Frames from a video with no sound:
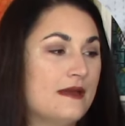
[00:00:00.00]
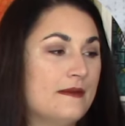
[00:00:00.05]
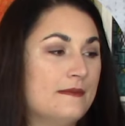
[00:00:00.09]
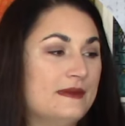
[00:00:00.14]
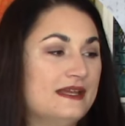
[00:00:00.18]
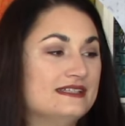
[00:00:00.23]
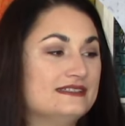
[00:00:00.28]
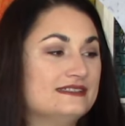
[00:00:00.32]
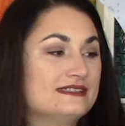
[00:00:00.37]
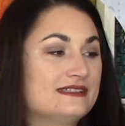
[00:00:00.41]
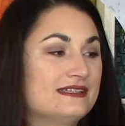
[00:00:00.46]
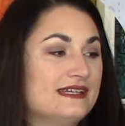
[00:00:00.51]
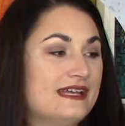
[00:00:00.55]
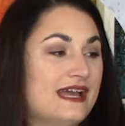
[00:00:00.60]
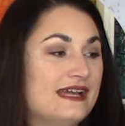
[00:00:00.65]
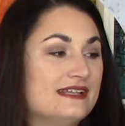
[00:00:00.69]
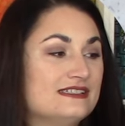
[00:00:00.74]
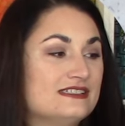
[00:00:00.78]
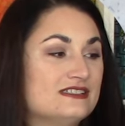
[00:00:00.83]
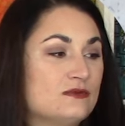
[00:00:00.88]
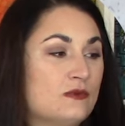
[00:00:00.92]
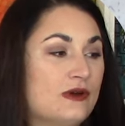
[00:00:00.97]
Basically, I
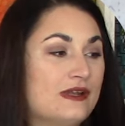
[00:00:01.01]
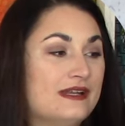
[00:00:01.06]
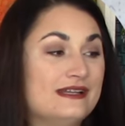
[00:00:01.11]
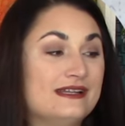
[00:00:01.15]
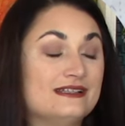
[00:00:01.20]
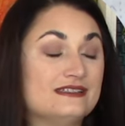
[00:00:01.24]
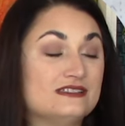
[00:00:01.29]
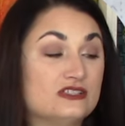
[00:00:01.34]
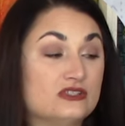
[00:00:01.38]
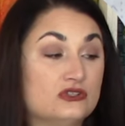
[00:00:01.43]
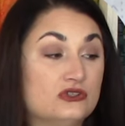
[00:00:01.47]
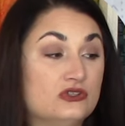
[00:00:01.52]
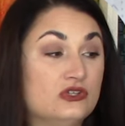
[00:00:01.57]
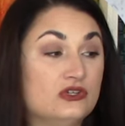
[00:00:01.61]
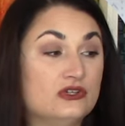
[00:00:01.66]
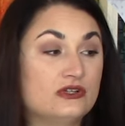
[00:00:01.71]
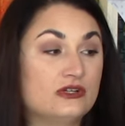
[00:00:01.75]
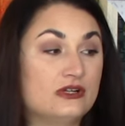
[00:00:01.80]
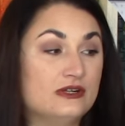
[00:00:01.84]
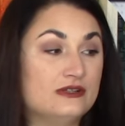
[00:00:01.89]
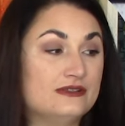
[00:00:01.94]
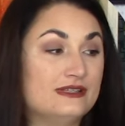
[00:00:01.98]
just wanted it to
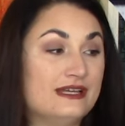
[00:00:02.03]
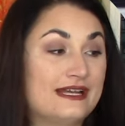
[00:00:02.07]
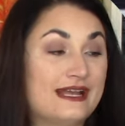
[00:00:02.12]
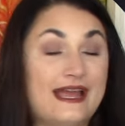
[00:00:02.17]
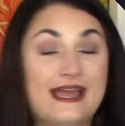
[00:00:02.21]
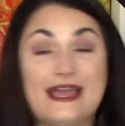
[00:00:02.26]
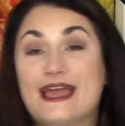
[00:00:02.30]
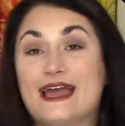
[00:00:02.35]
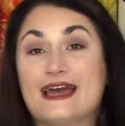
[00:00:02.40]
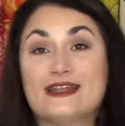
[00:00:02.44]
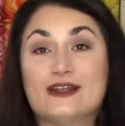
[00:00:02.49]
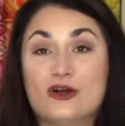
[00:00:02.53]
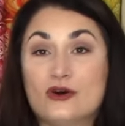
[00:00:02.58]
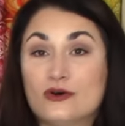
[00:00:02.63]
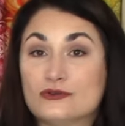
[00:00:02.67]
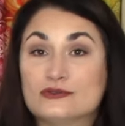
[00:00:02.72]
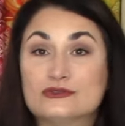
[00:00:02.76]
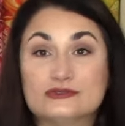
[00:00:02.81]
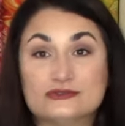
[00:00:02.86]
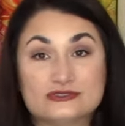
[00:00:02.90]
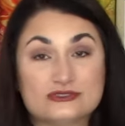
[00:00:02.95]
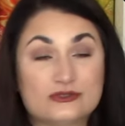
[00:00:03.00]
look like I had
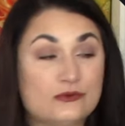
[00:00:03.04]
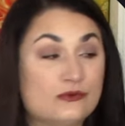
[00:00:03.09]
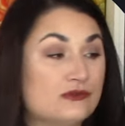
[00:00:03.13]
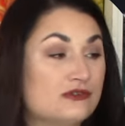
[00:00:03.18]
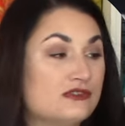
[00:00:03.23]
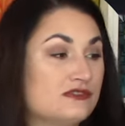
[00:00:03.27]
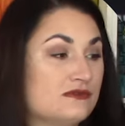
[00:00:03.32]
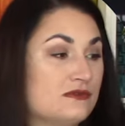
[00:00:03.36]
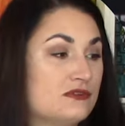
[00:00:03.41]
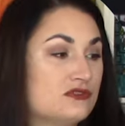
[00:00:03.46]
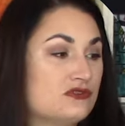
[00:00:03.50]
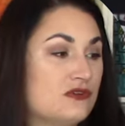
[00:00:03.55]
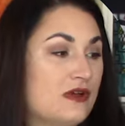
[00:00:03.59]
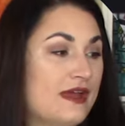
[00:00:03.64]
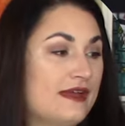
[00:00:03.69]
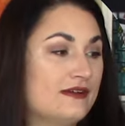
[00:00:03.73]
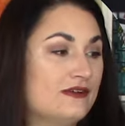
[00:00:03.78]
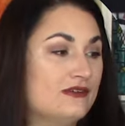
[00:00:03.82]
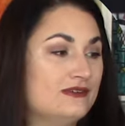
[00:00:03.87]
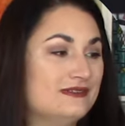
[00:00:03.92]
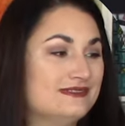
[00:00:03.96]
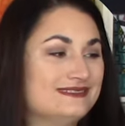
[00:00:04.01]
all those quarter square
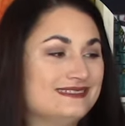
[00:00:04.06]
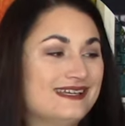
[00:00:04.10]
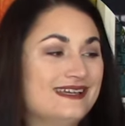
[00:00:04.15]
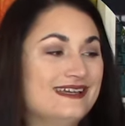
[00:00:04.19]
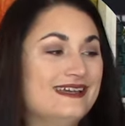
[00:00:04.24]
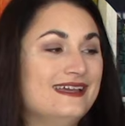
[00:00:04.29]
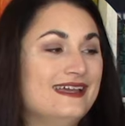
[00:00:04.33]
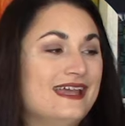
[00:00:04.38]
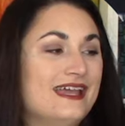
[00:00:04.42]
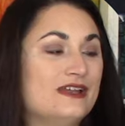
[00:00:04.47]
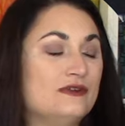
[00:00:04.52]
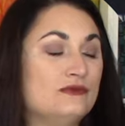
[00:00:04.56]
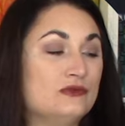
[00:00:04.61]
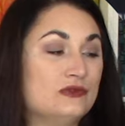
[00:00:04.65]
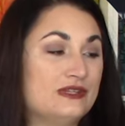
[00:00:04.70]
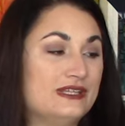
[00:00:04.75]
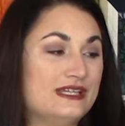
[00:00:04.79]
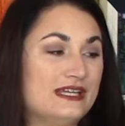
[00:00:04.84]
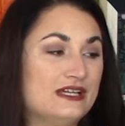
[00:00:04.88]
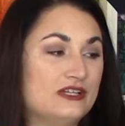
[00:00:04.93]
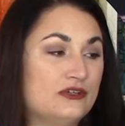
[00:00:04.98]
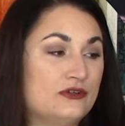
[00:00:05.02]
triangles and
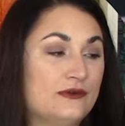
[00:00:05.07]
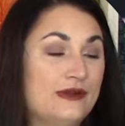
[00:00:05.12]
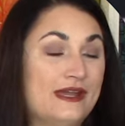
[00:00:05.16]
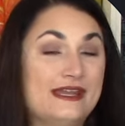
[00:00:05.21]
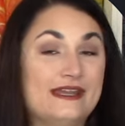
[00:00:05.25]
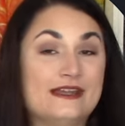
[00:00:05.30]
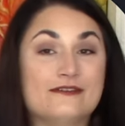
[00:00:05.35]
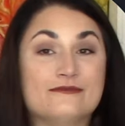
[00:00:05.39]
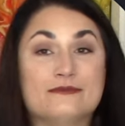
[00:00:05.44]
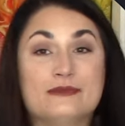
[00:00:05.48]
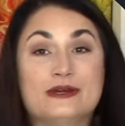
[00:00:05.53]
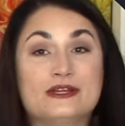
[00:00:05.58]
really get creative.